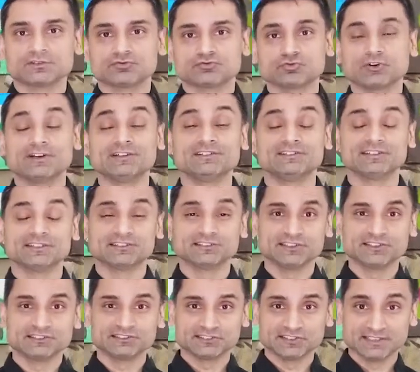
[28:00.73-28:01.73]
Trends
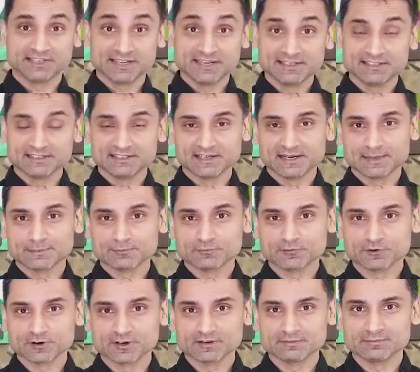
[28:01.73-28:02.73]
exist in any
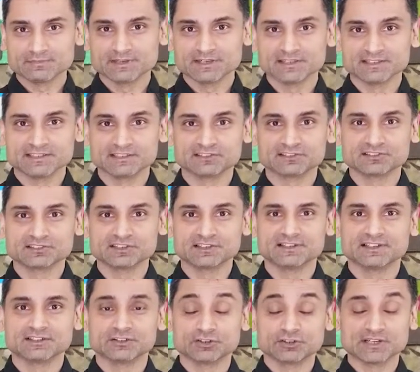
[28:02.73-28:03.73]
time frame, and it's
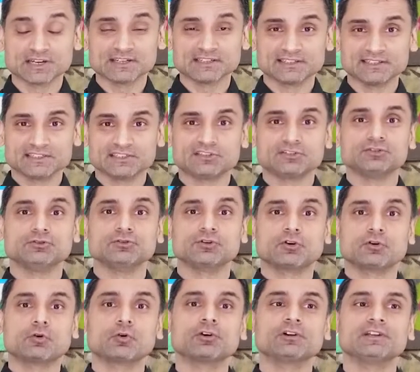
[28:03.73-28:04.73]
a good idea to
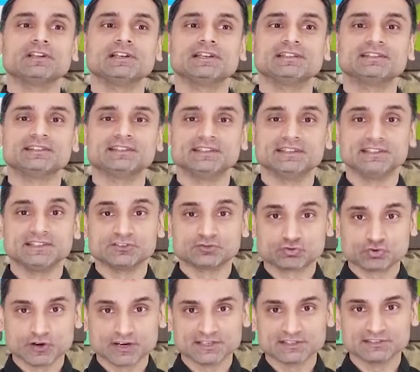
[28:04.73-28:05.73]
correlate the
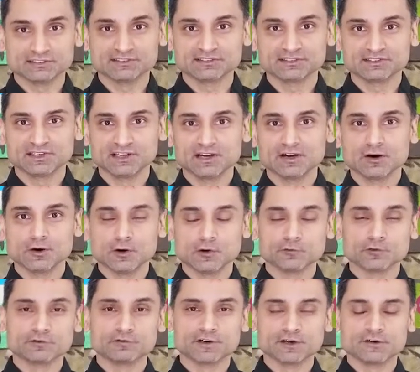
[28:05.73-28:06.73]
trends
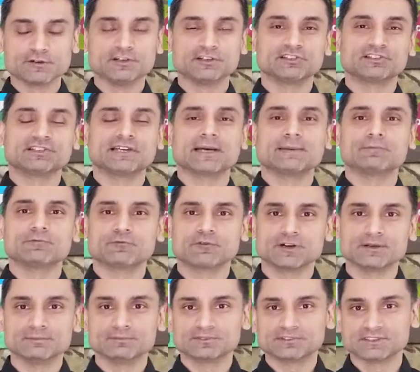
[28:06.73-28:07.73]
over various time
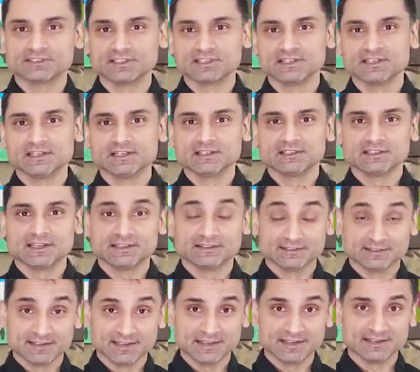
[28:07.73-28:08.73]
frames,
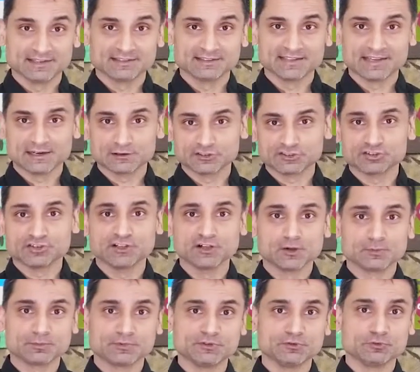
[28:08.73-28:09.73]
and that should
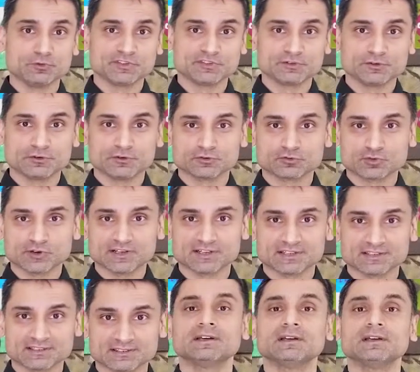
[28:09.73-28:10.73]
help you with your
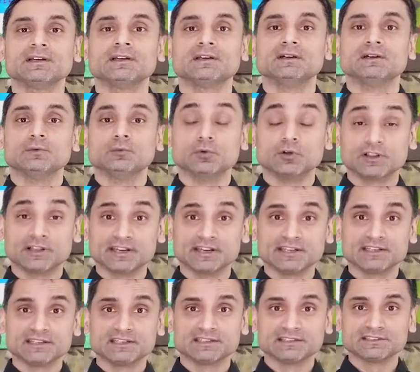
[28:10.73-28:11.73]
trading. We'll
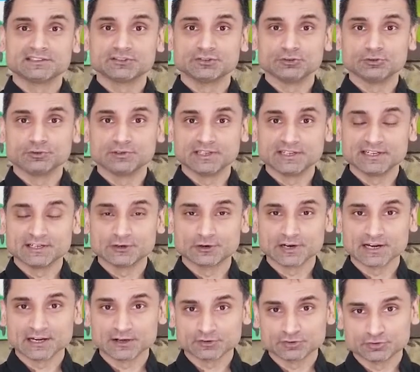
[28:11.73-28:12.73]
get into
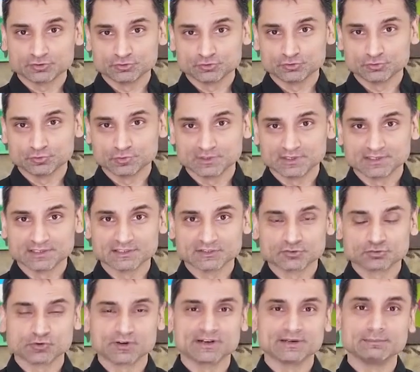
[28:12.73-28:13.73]
later how
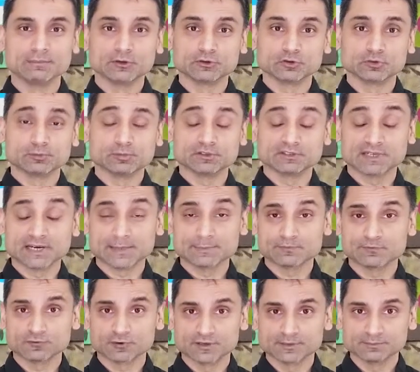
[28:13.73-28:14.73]
to trade multiple
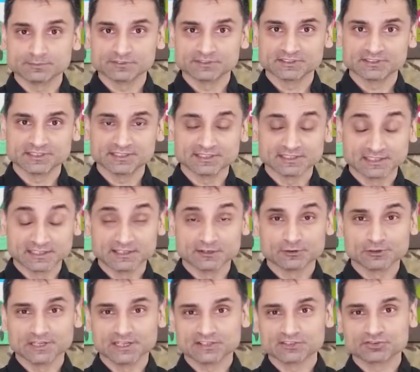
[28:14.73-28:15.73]
time frames in a
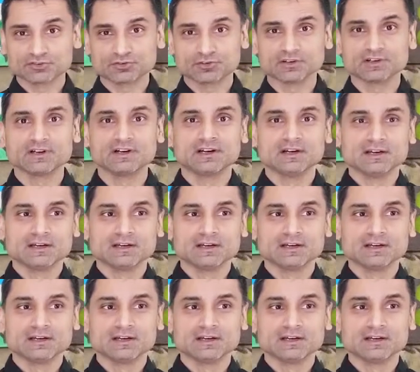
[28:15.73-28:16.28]
later lecture,